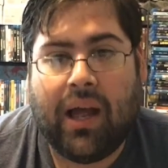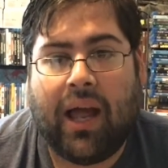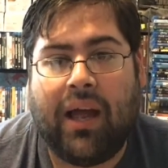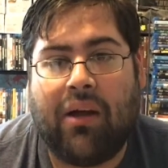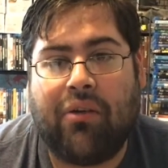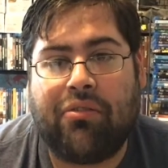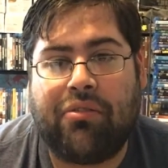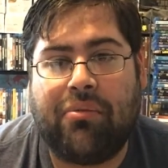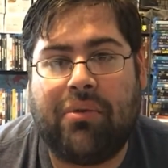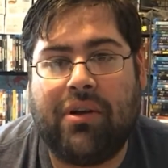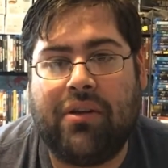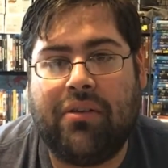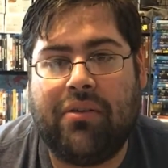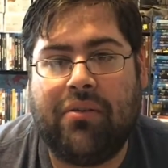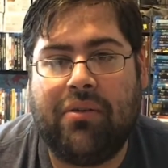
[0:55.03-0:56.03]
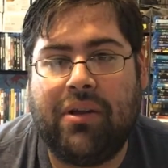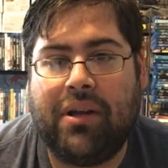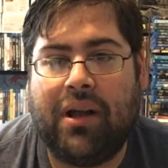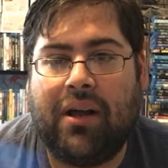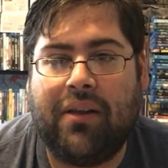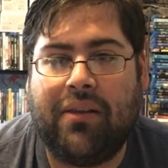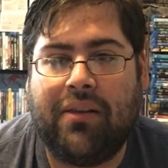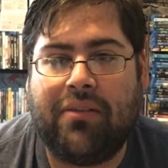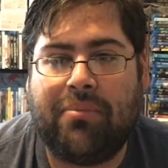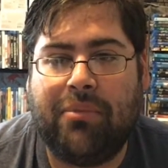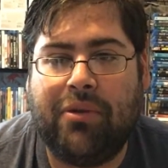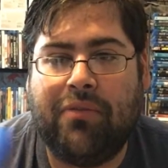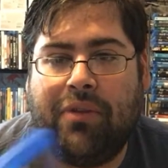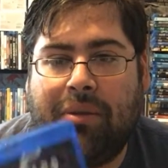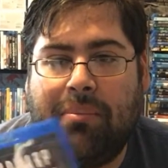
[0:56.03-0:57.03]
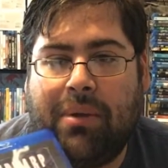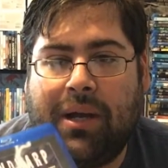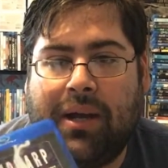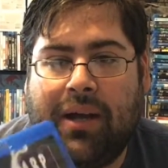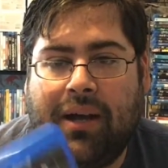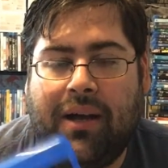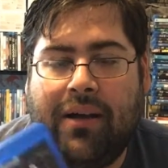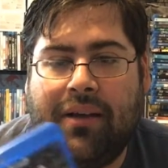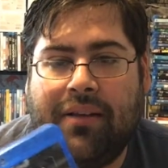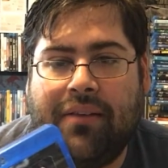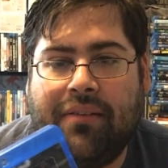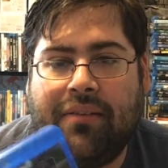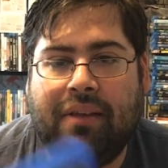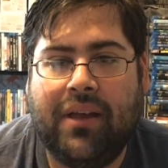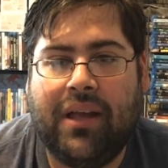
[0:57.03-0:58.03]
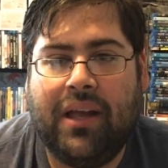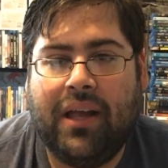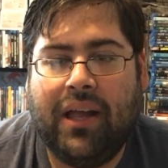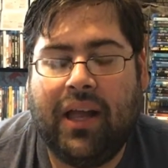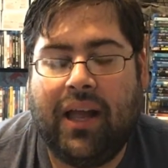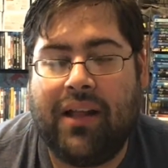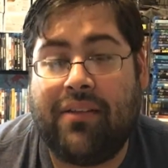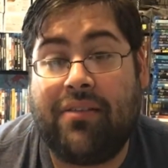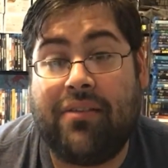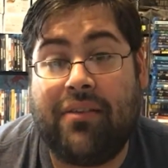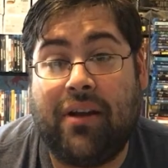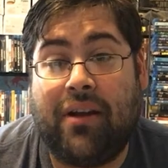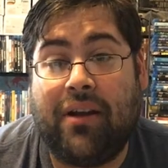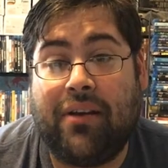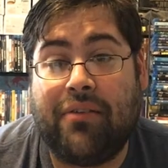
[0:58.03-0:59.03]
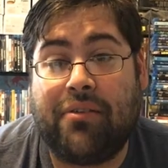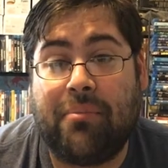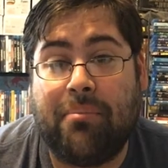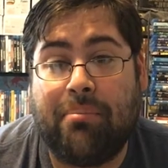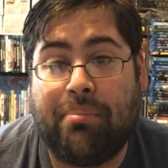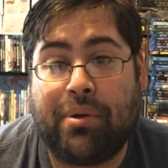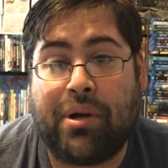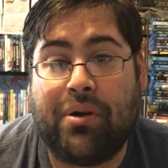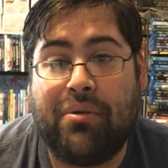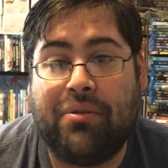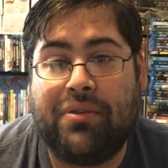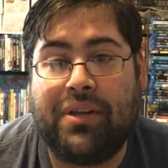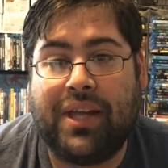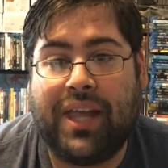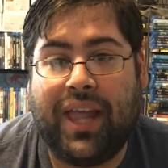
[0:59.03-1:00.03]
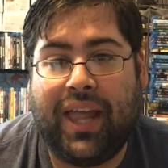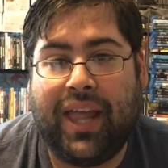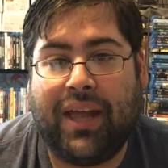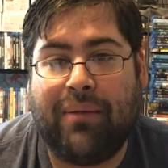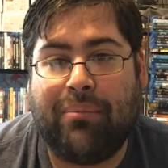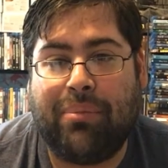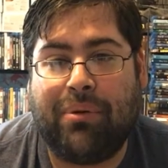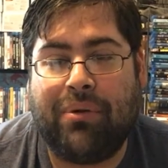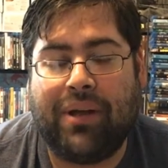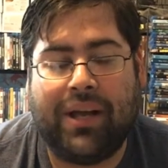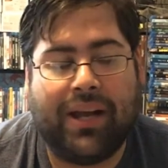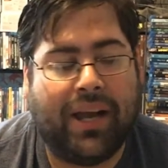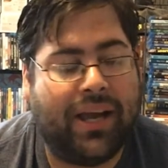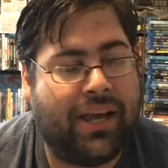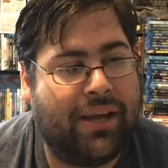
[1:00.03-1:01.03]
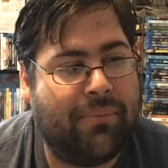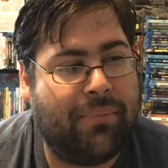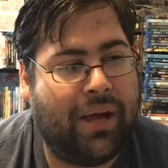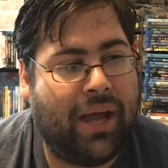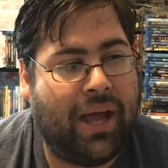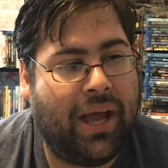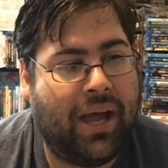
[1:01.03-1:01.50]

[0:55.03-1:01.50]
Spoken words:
I also want to do it on this movie because it stars Bruce Campbell, and I am